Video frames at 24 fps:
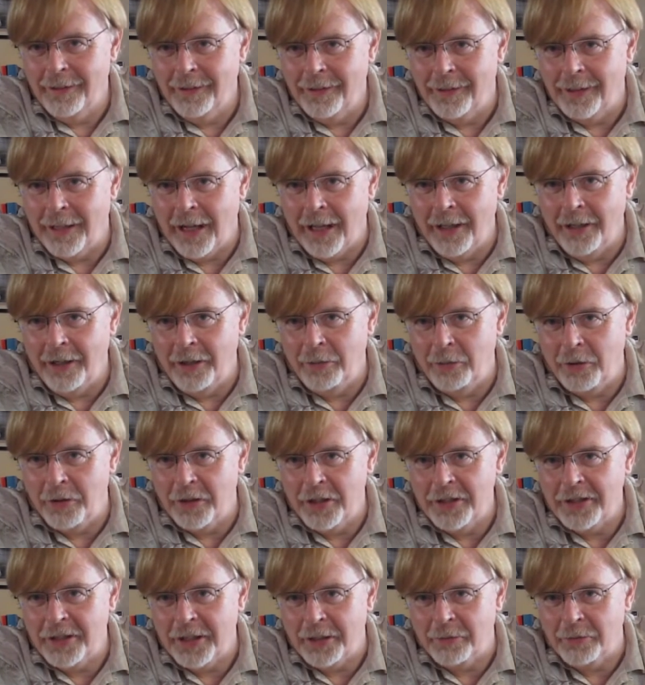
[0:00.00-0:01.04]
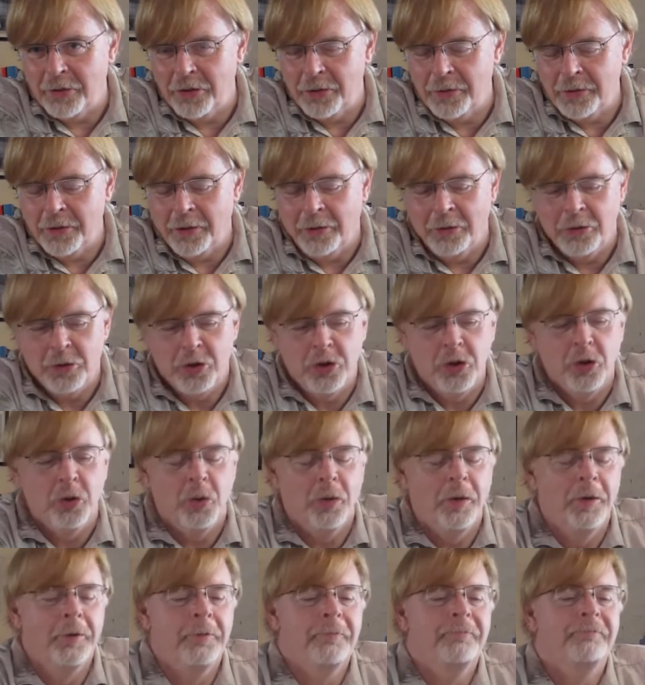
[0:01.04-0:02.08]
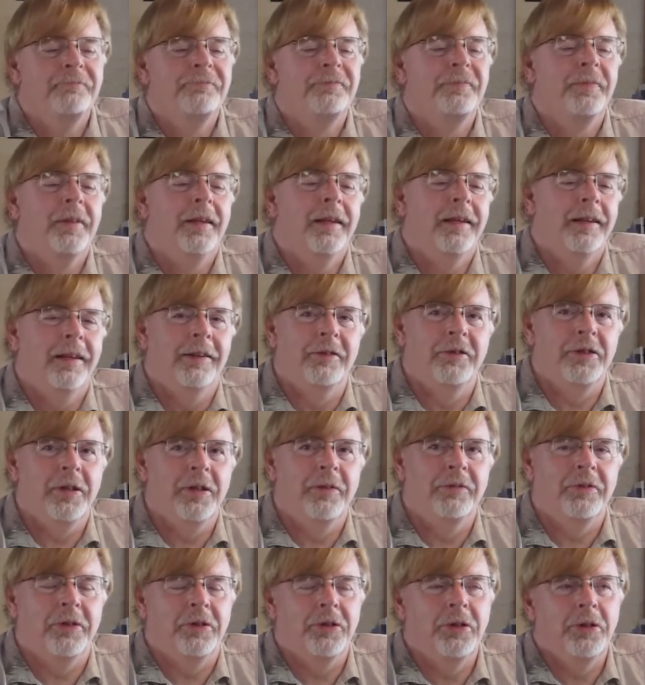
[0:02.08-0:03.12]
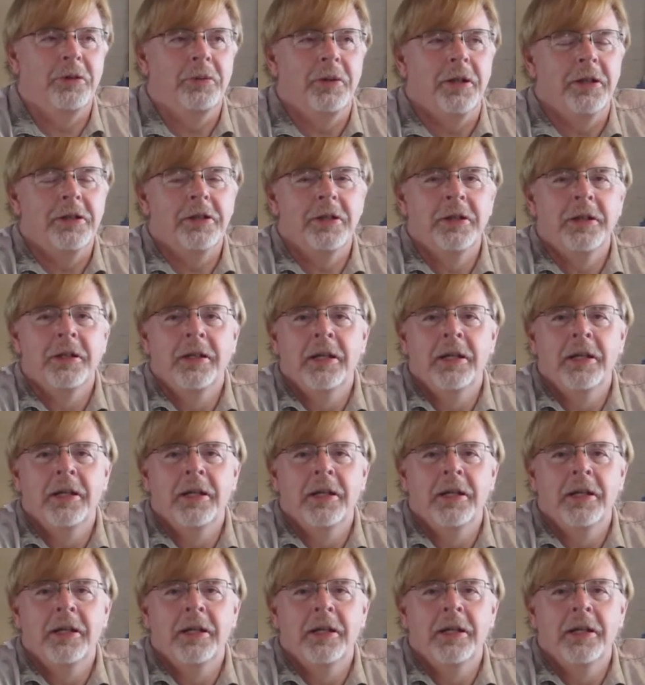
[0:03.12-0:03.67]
gallery where this thing was on show. It was up for 2 weeks.